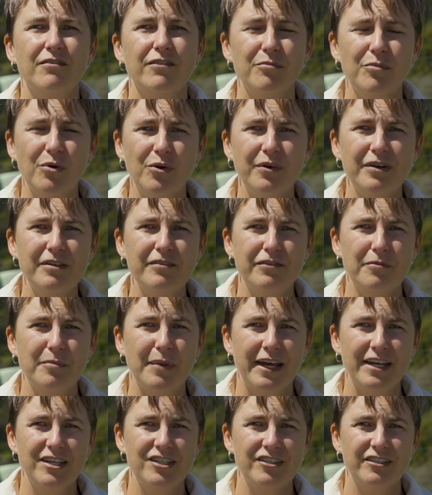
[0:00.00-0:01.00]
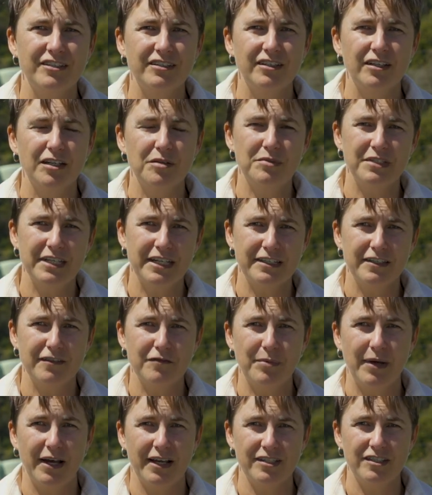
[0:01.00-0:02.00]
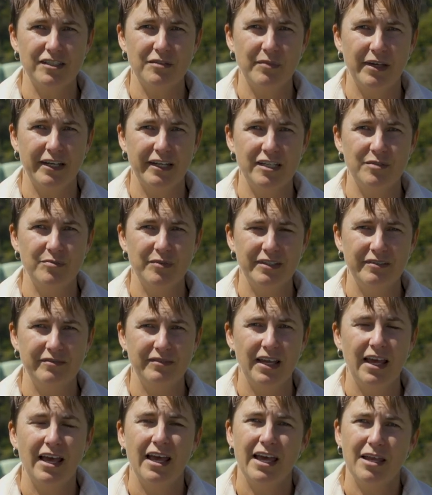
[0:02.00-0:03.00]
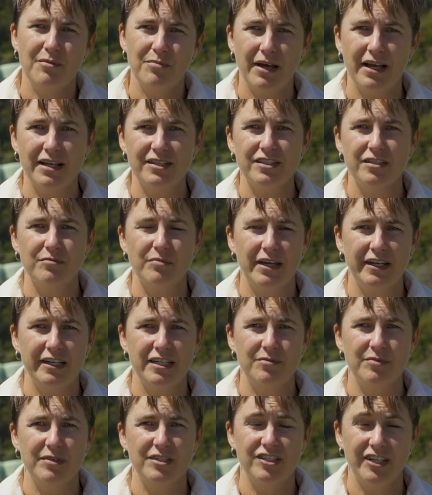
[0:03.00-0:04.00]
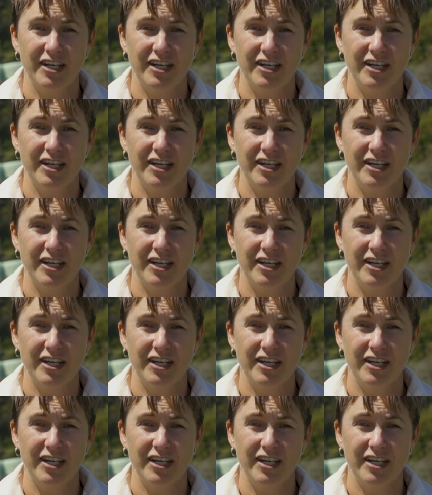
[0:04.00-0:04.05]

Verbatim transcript: For more information on objective pasture management and pasture management